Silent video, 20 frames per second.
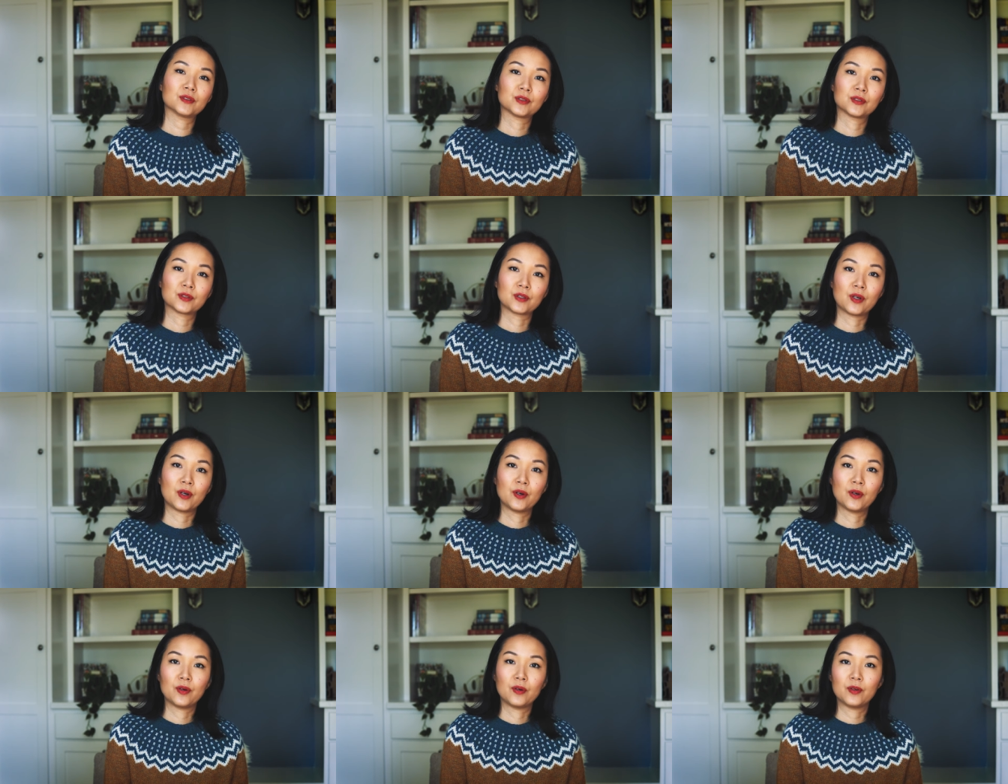
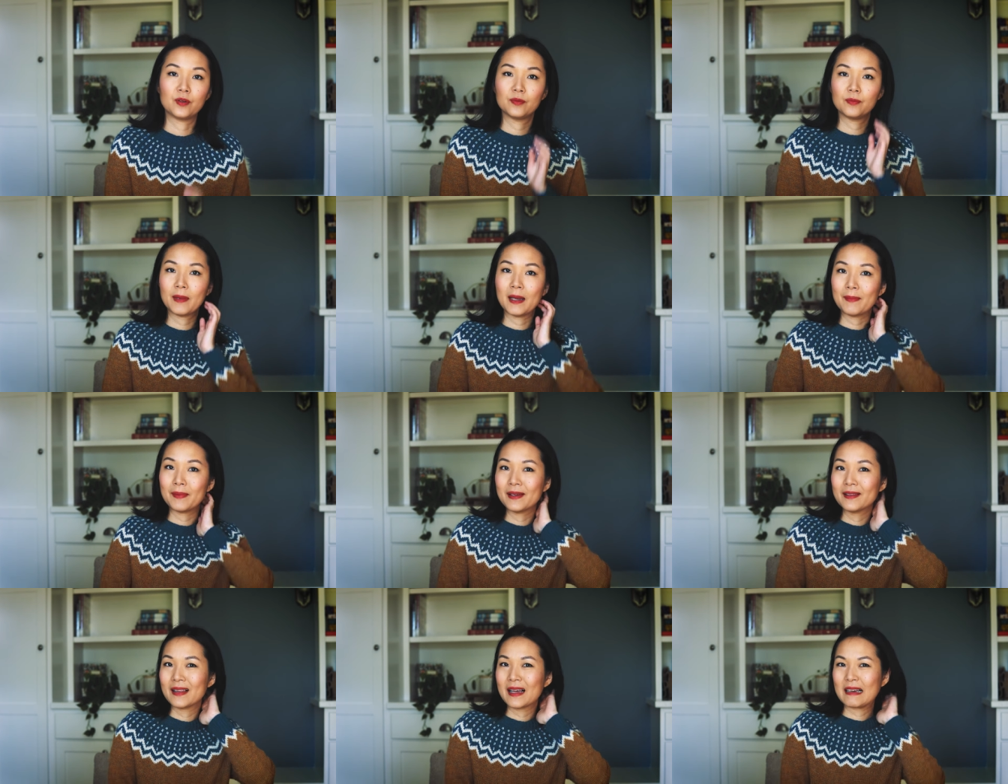So
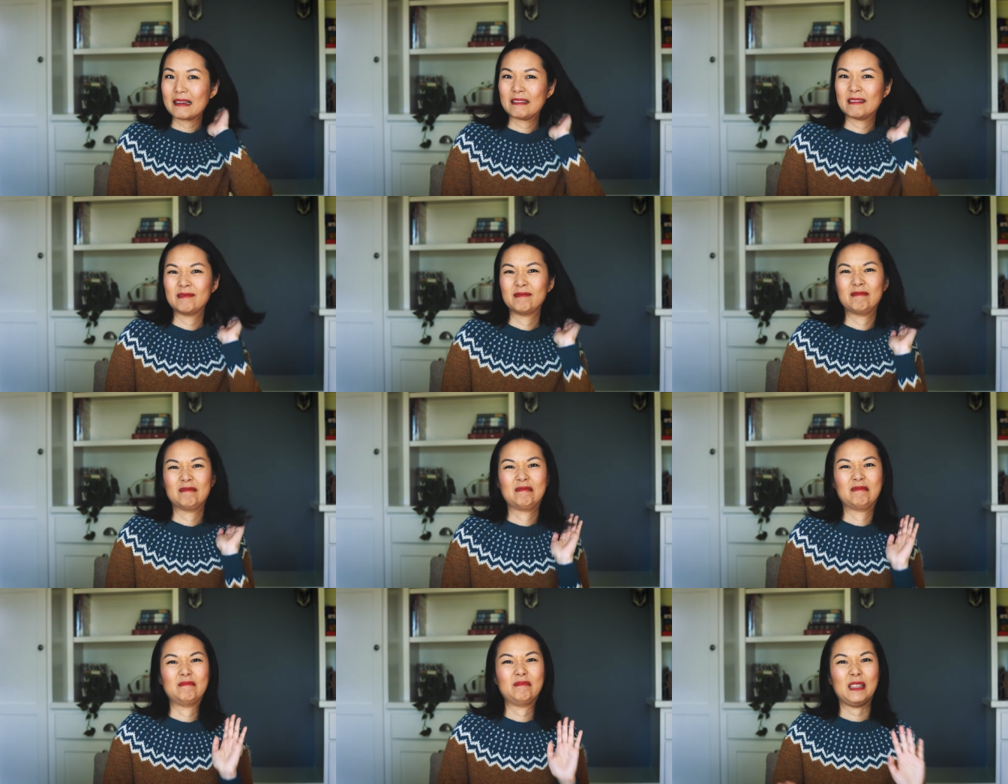maybe like
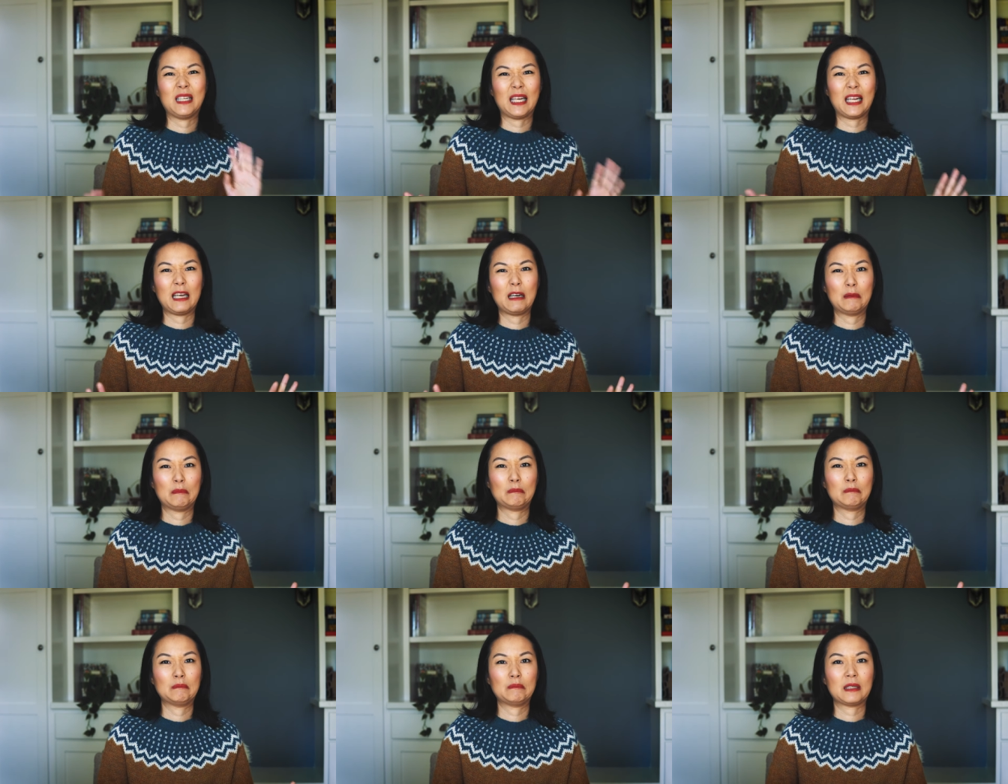
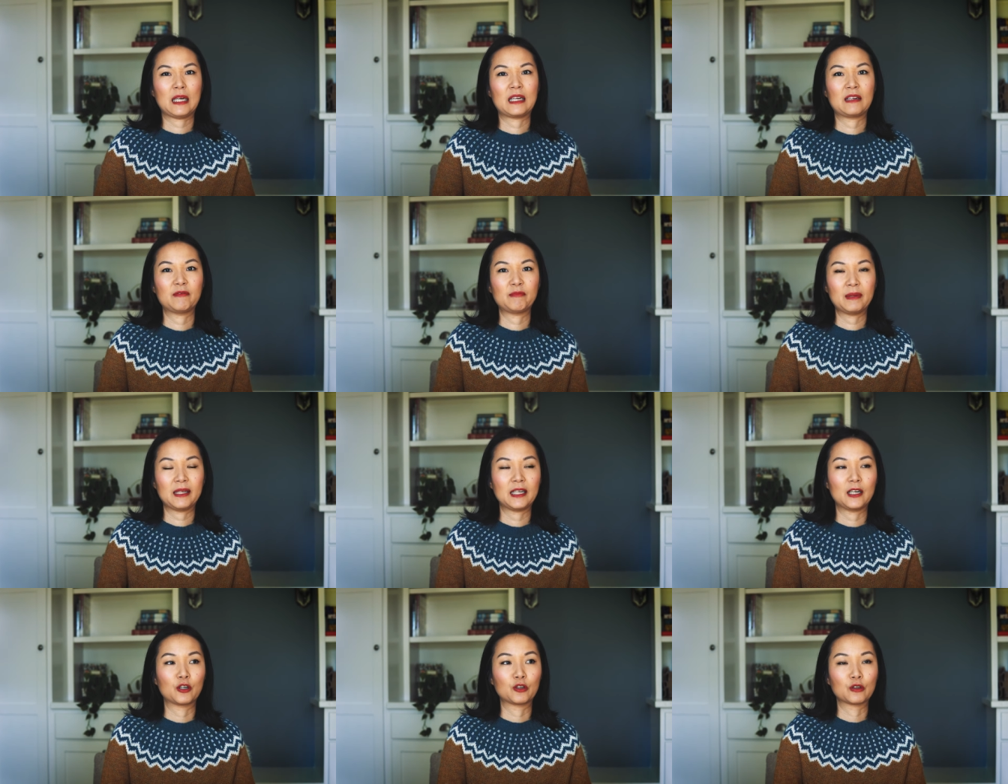medium, kind of
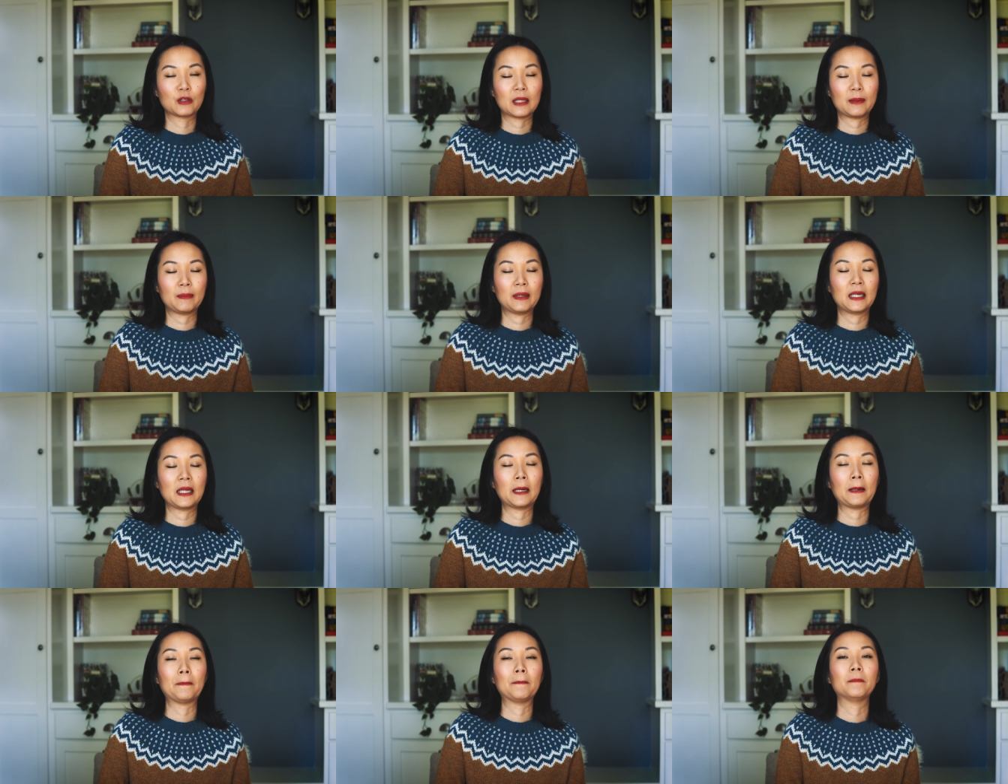meet early
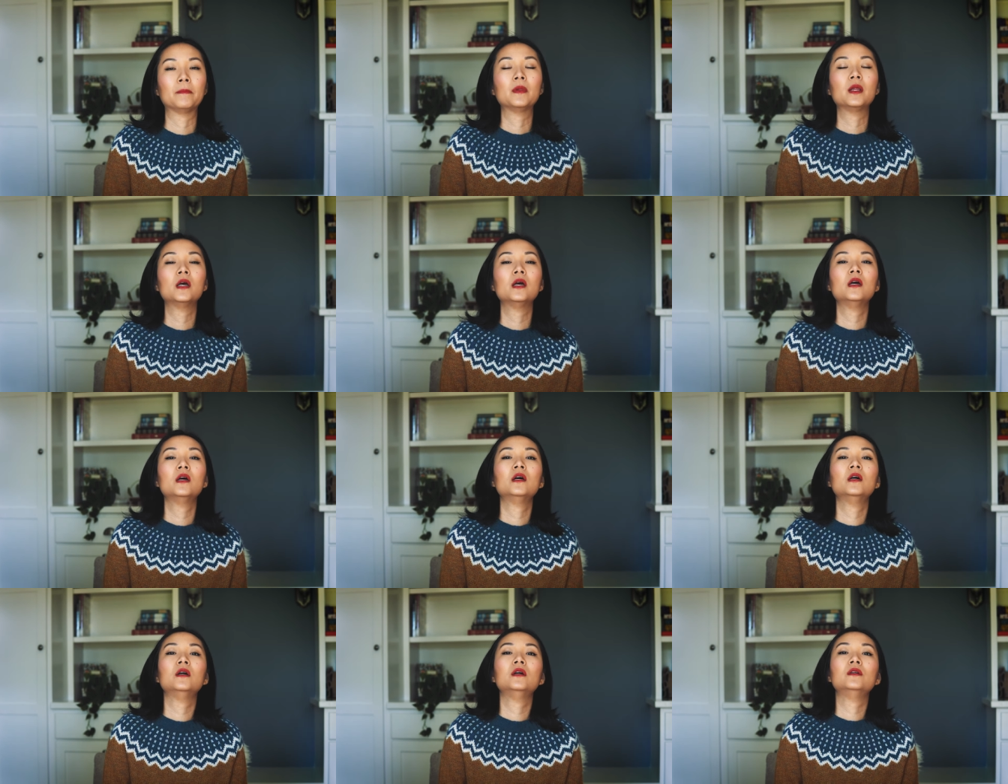medium.
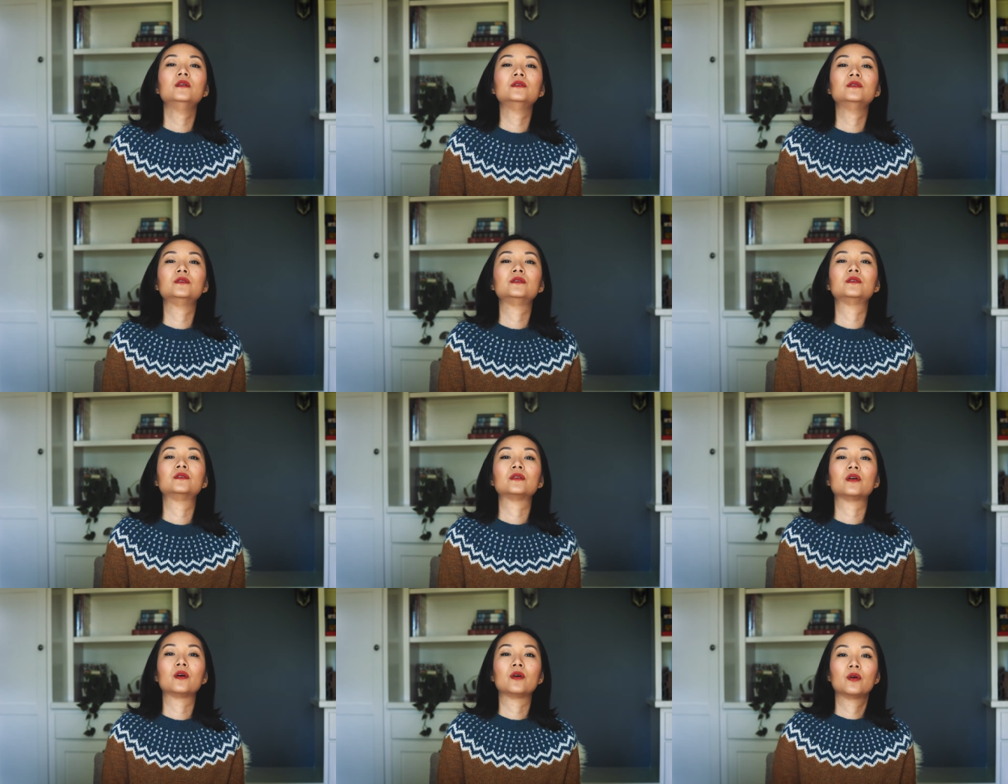
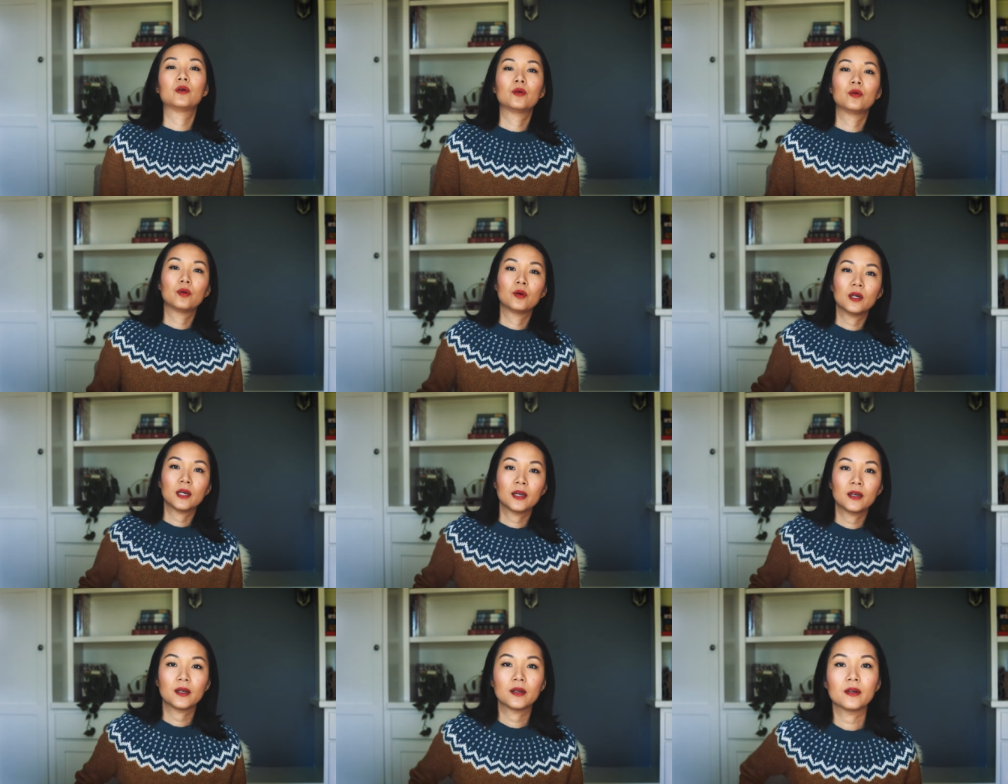So
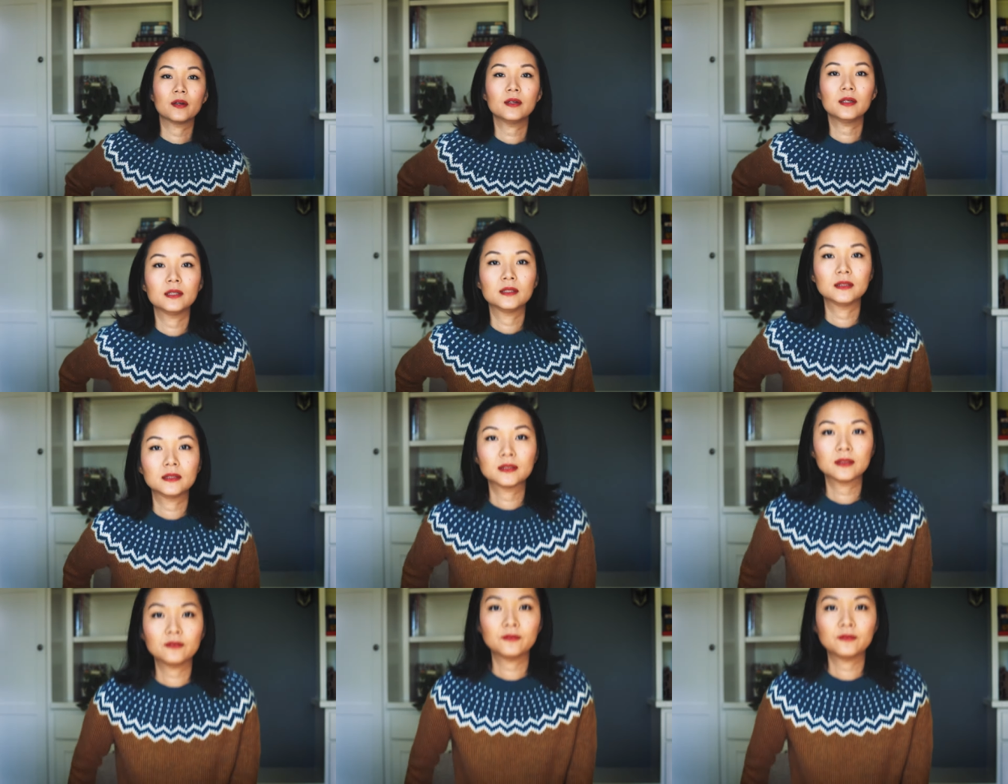here is